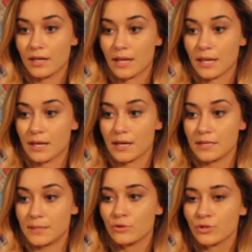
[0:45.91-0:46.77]

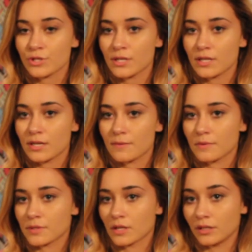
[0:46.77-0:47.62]
And usually if it
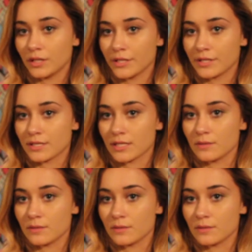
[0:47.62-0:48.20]
was on clearance,